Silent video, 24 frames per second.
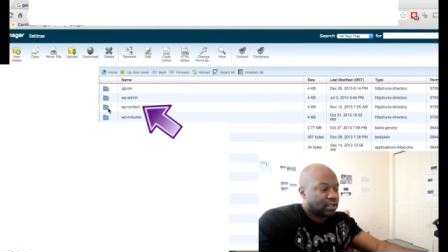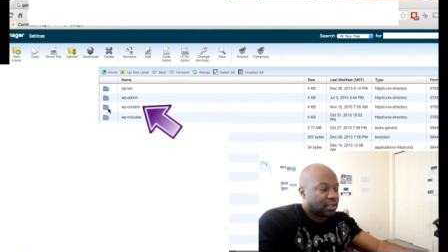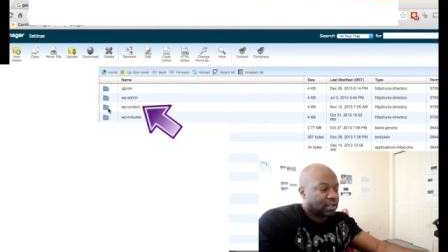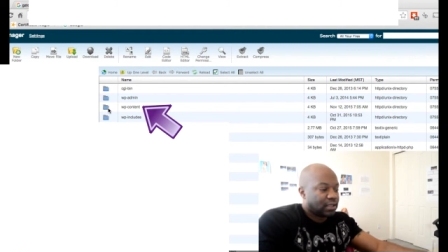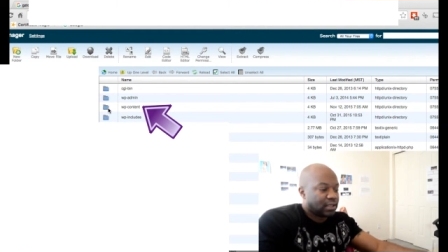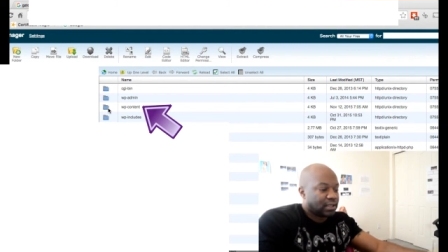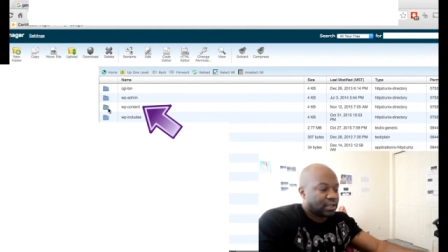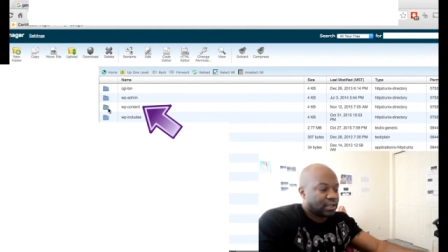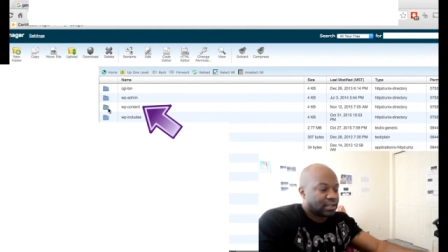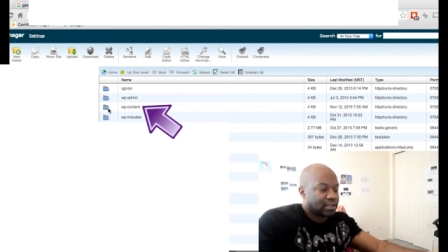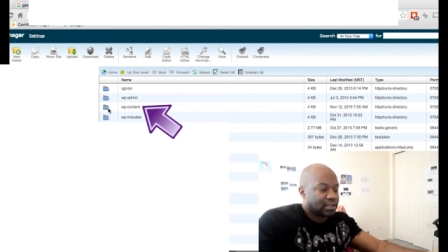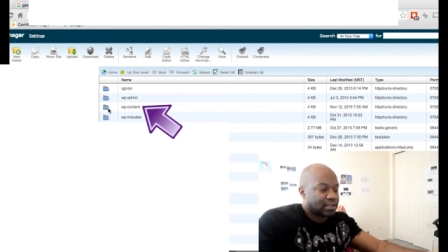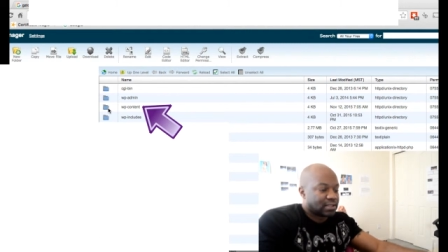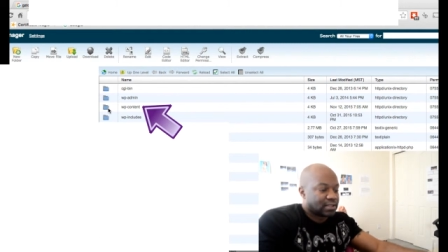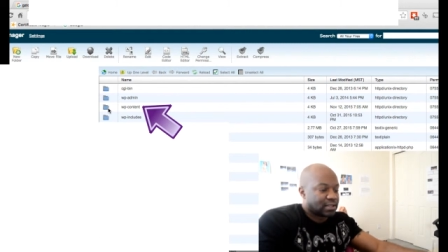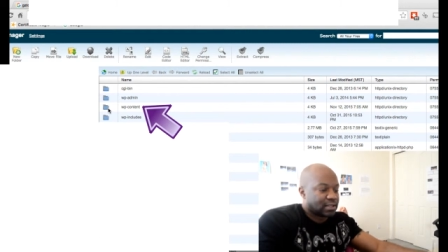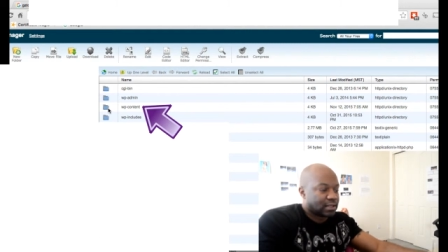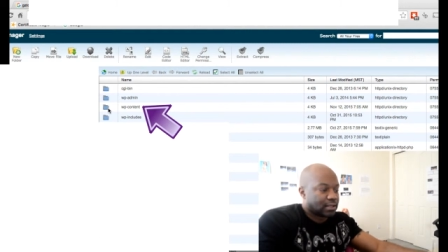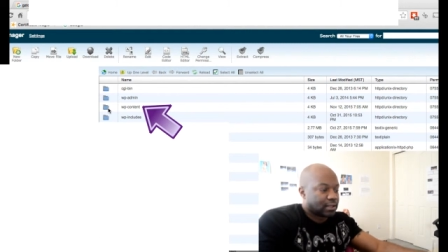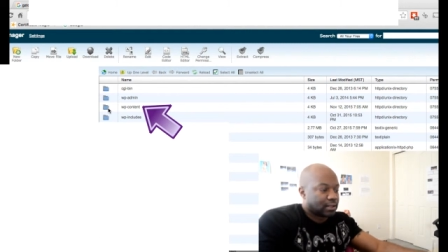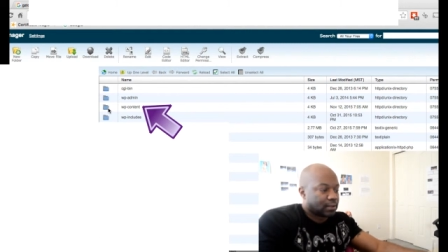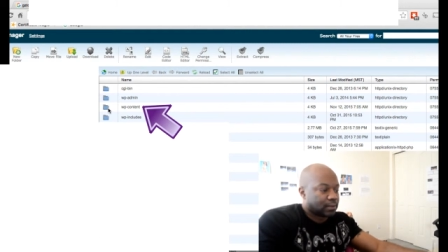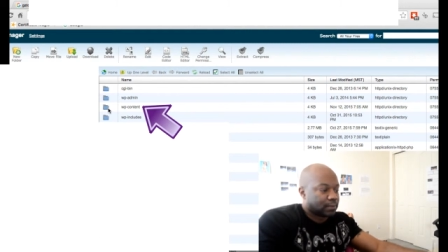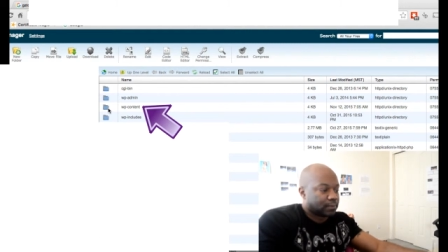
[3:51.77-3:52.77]
and
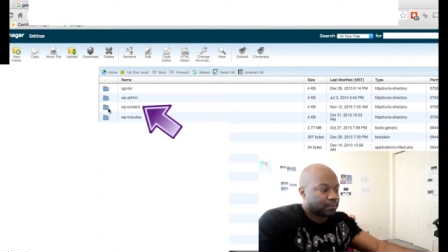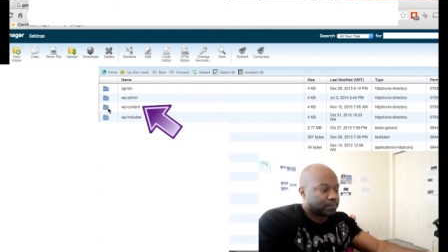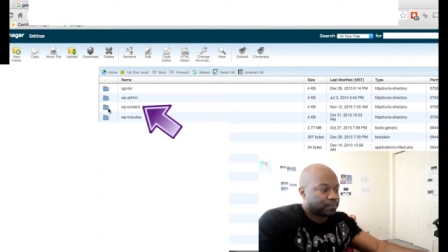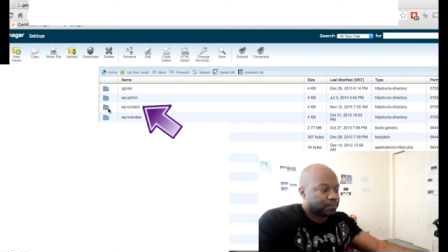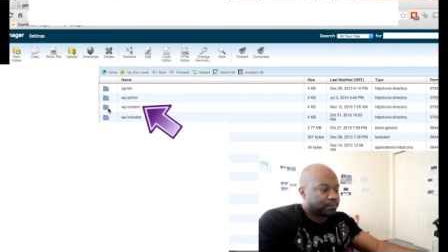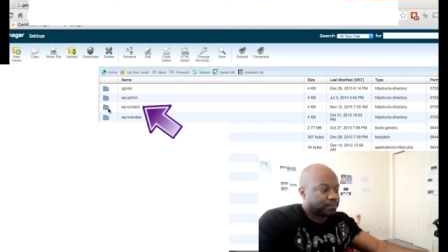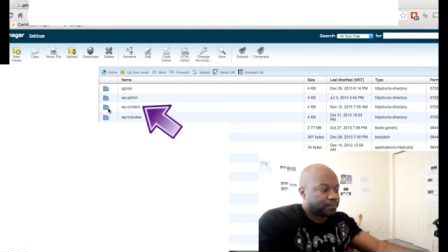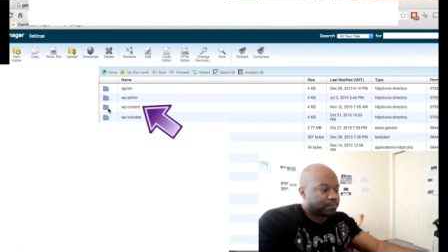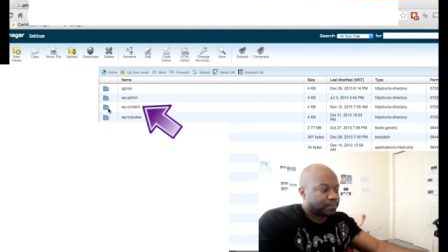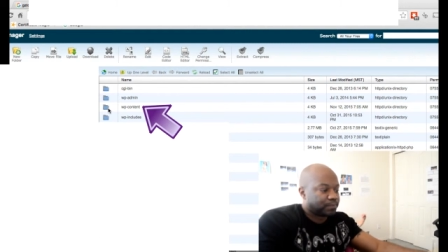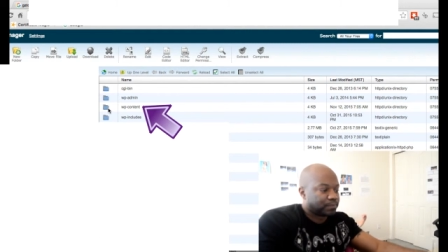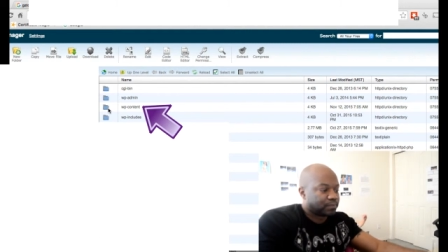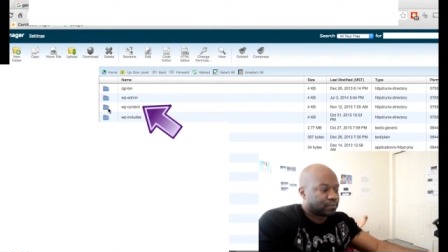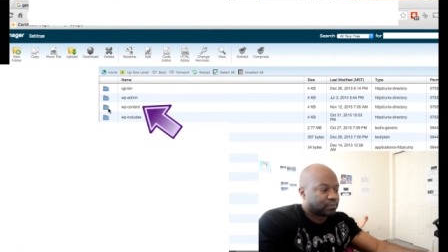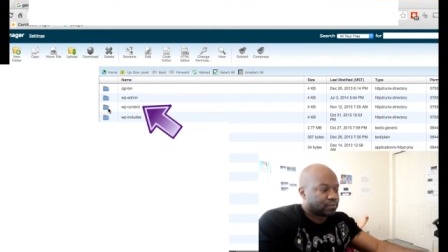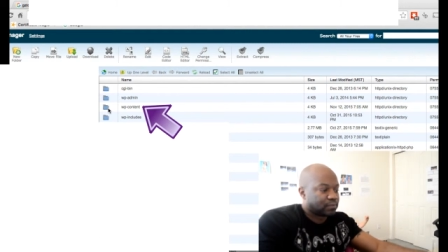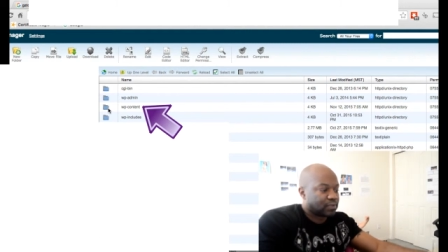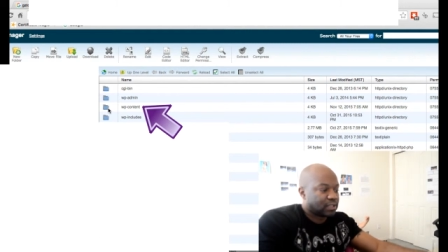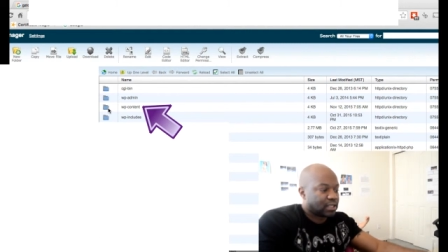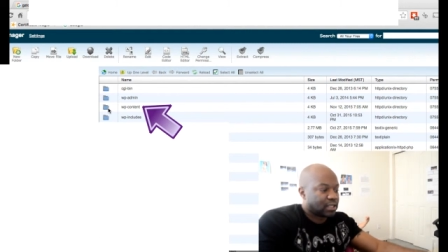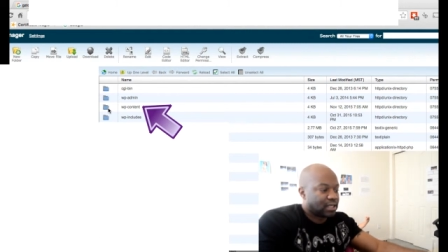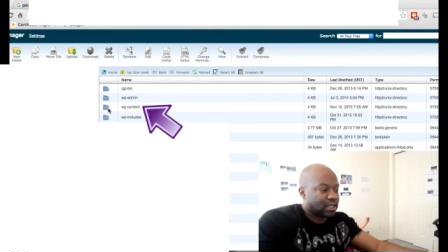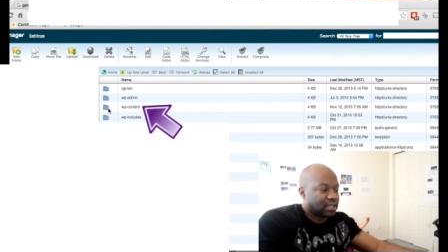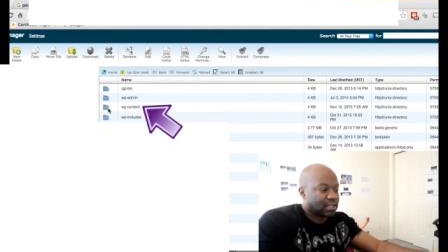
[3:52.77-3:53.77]
um,
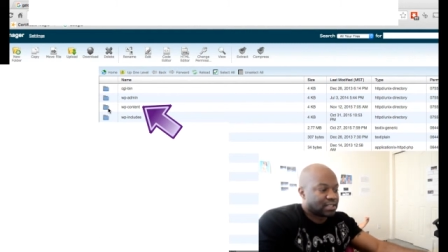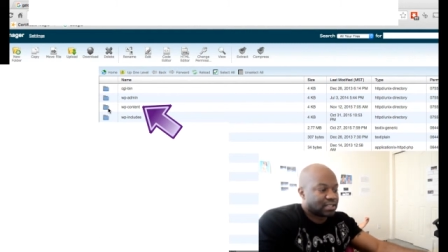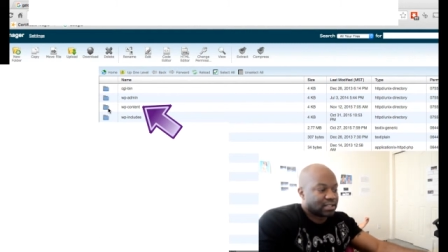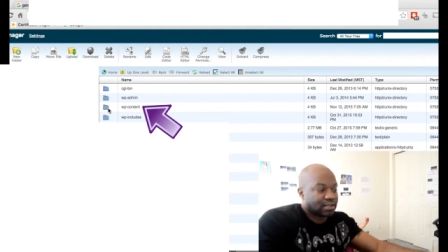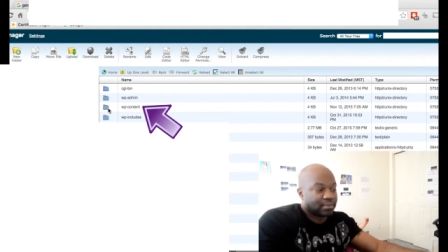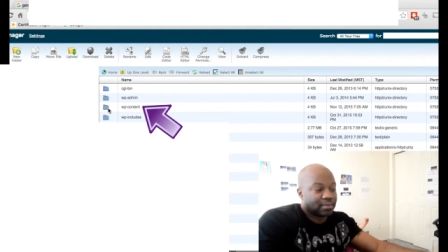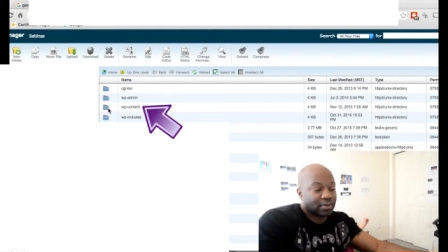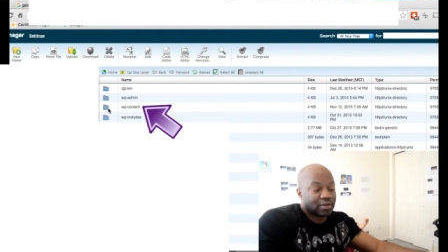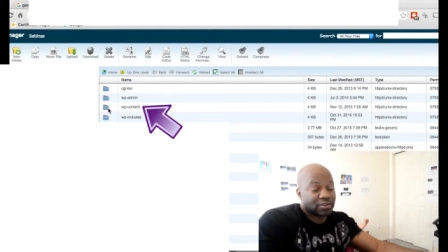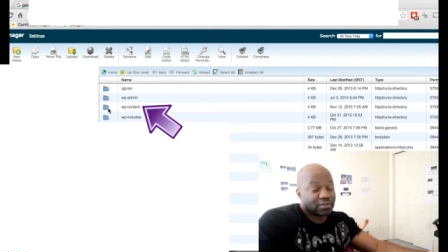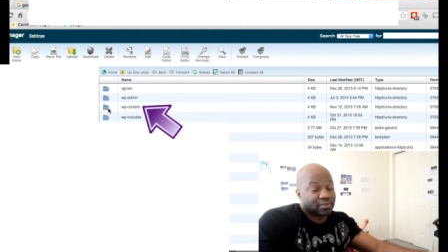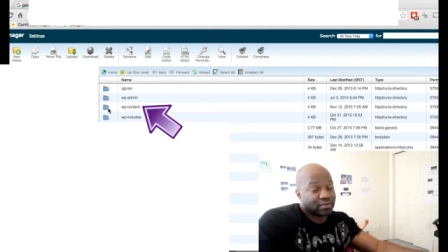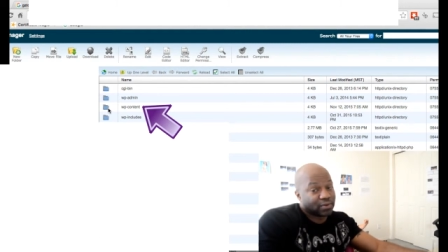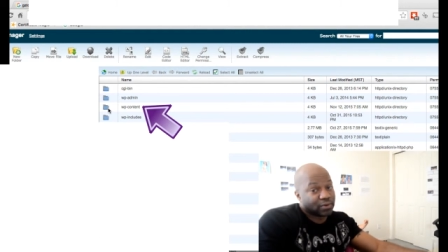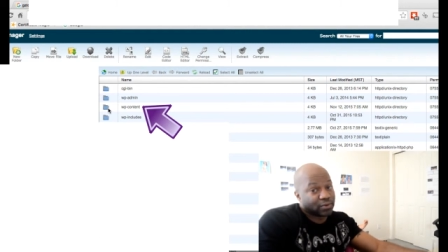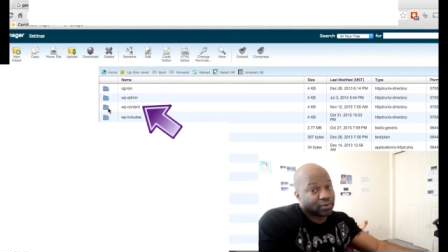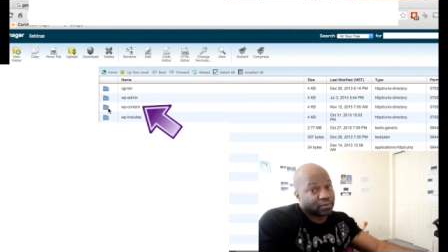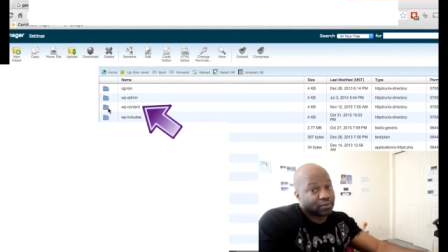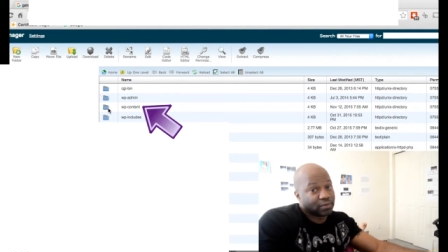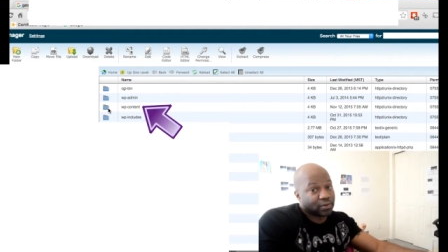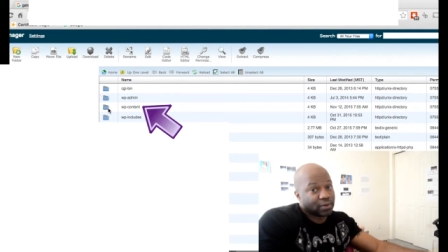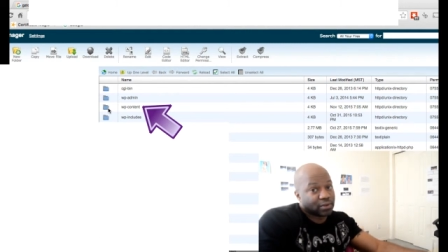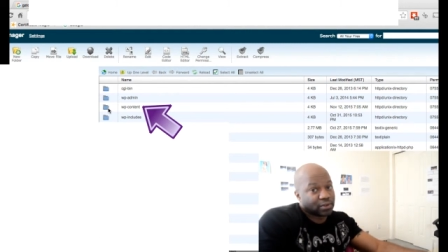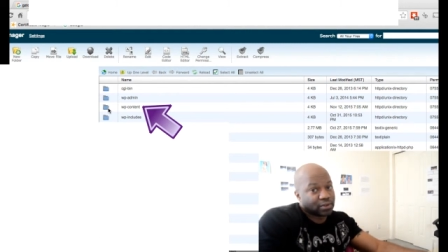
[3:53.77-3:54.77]
it's the most
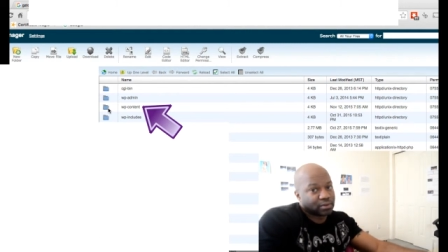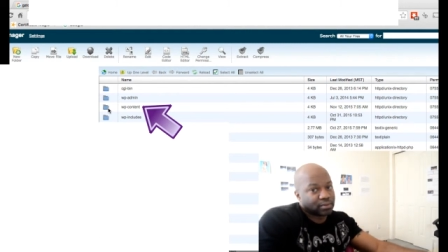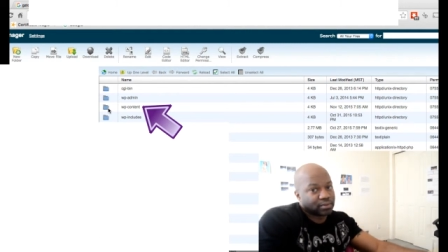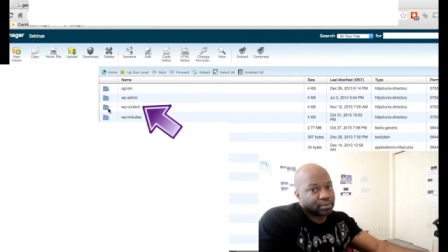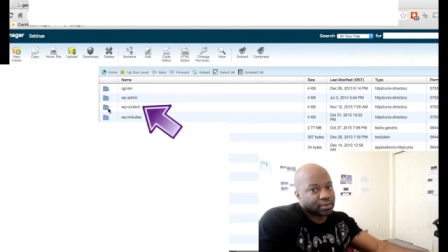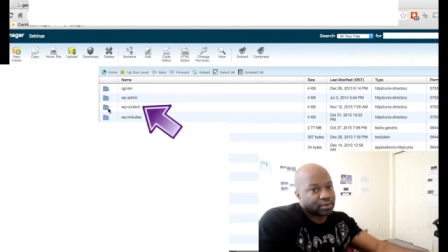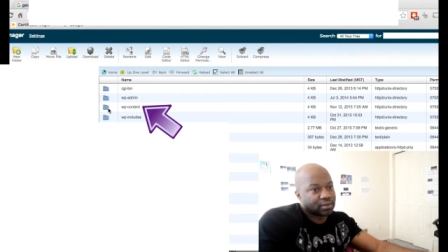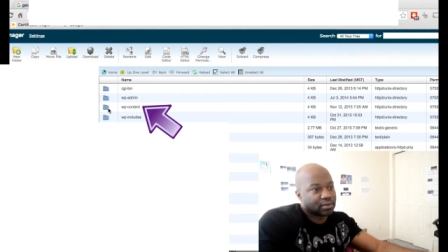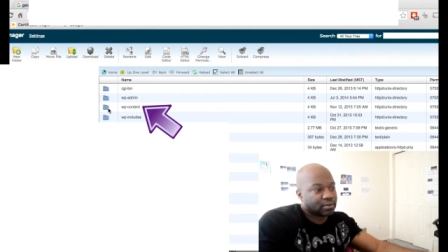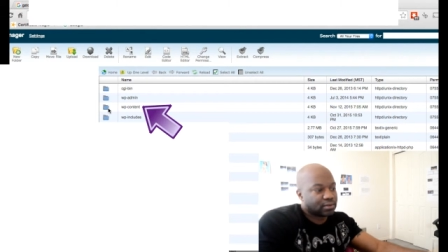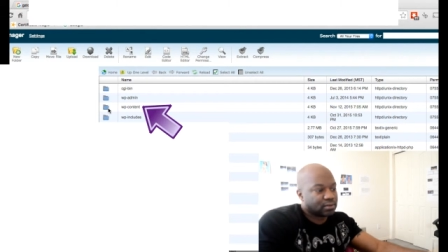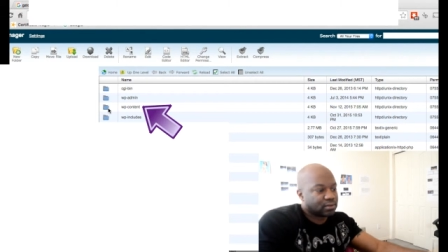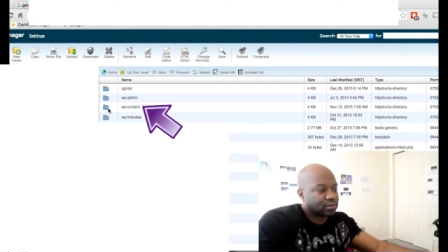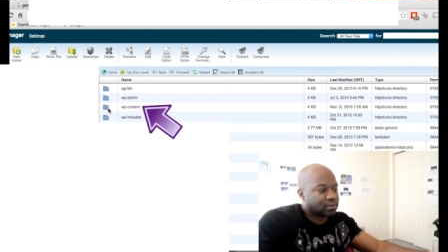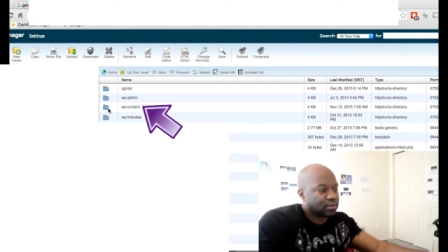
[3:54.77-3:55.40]
vulnerable,